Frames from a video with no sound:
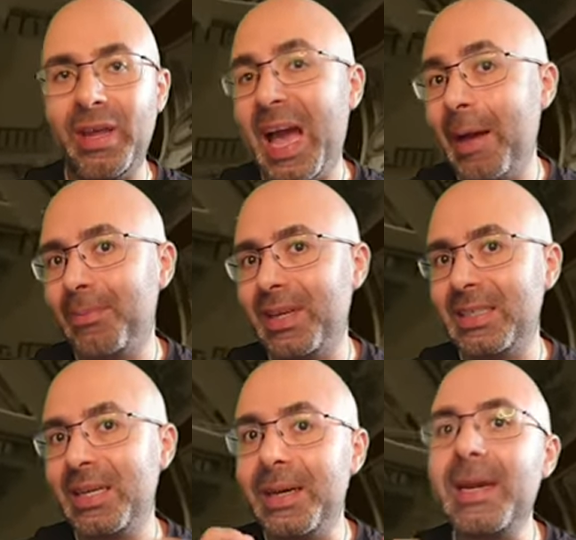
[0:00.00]

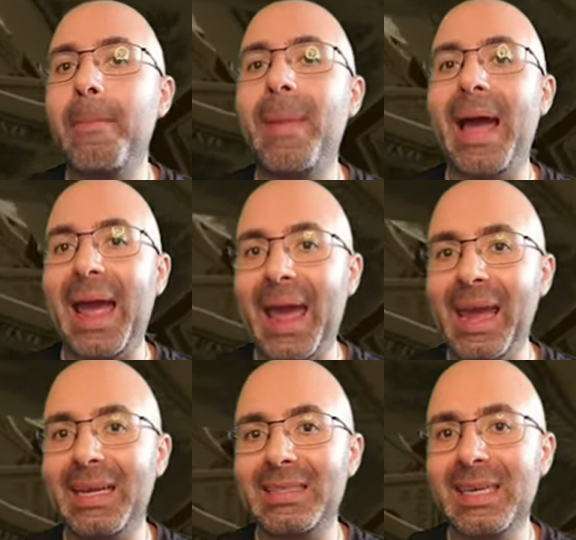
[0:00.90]
update number
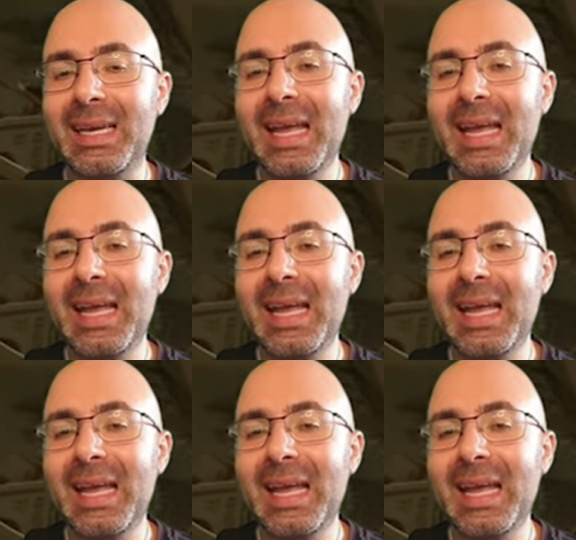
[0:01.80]
8.